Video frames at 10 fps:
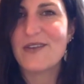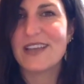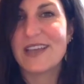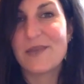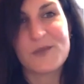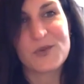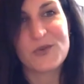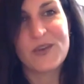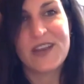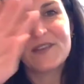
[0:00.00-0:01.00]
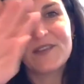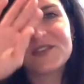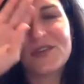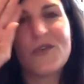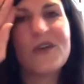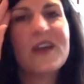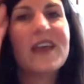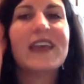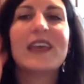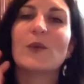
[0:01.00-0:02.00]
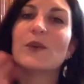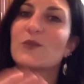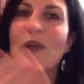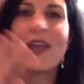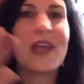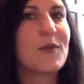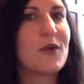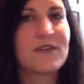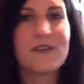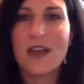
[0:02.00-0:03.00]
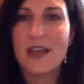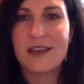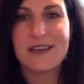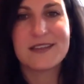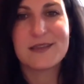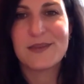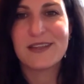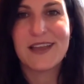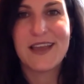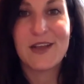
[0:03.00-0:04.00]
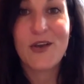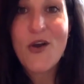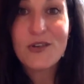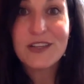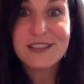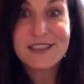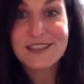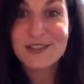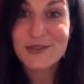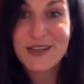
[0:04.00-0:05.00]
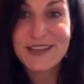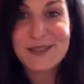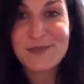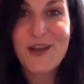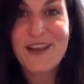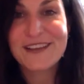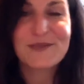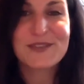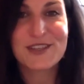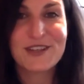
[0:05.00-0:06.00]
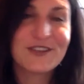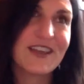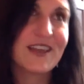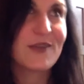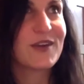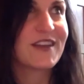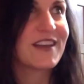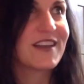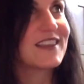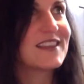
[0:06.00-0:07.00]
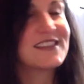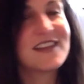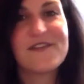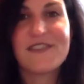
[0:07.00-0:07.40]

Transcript: I came from a creative. So it was way more fun to be like, oh, let's create this product, and what's it going to look like, and where are you going to get this stuff,